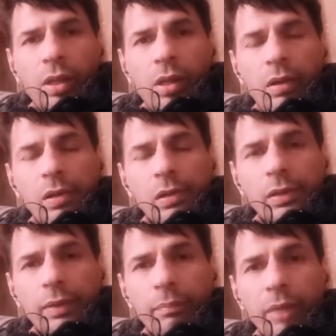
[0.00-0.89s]
And
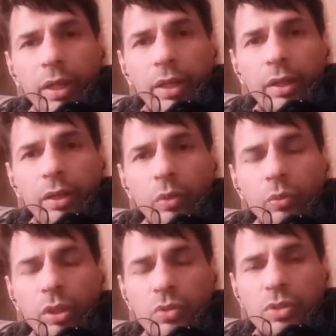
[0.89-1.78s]
May
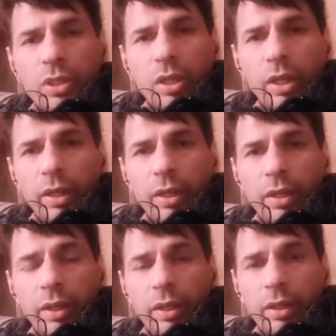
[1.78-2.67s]

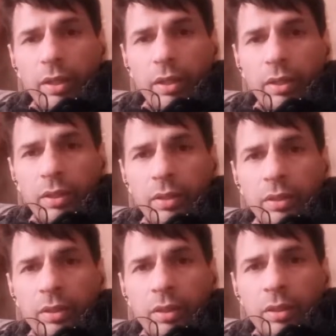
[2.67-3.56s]
2019
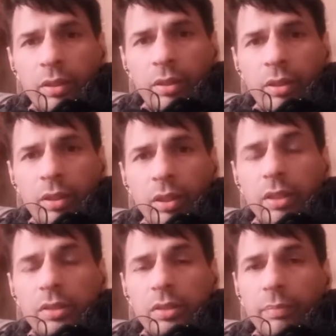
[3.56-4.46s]
is
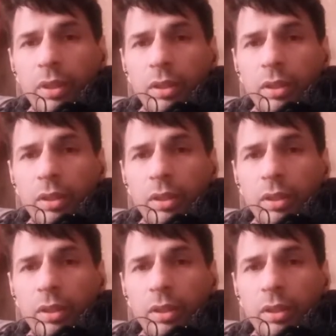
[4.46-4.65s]
the month